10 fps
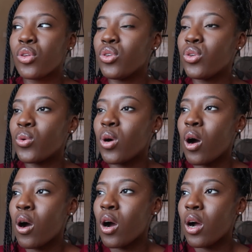You
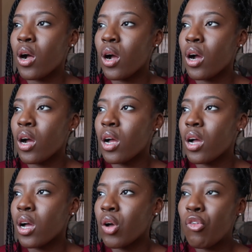are
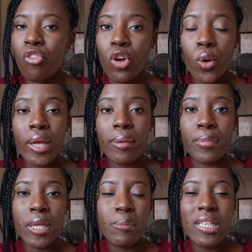
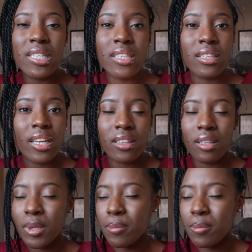following PPTs in English.